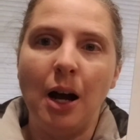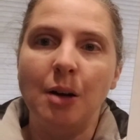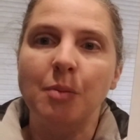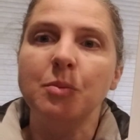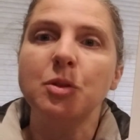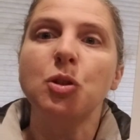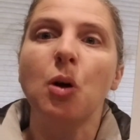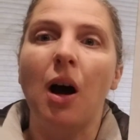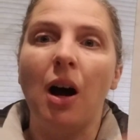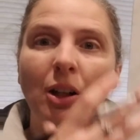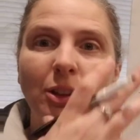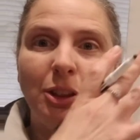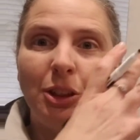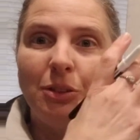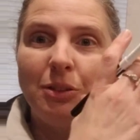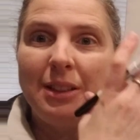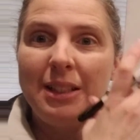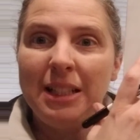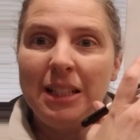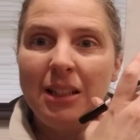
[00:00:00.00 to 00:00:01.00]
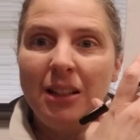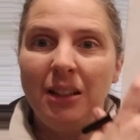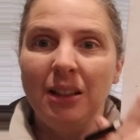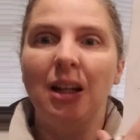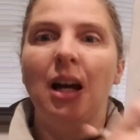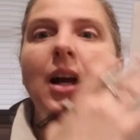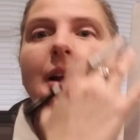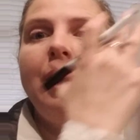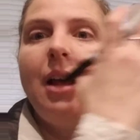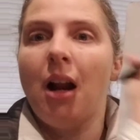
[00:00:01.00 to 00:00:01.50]
so I'll do D,
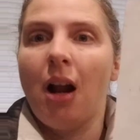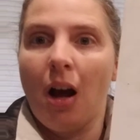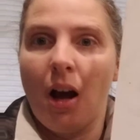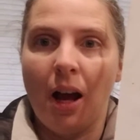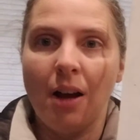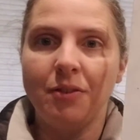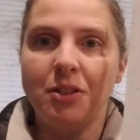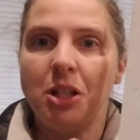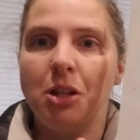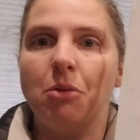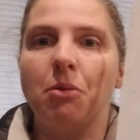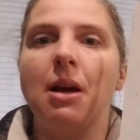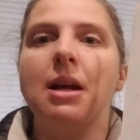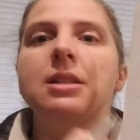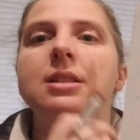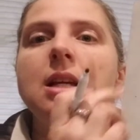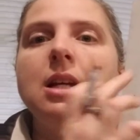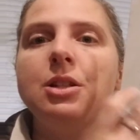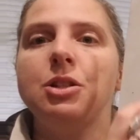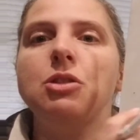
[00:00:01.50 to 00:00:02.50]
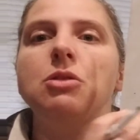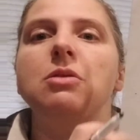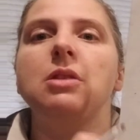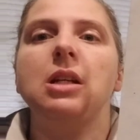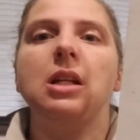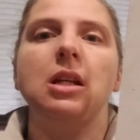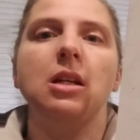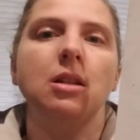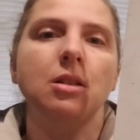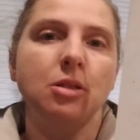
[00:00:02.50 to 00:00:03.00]
and then I'll have to erase and do
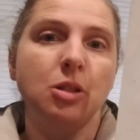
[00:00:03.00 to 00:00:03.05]
E.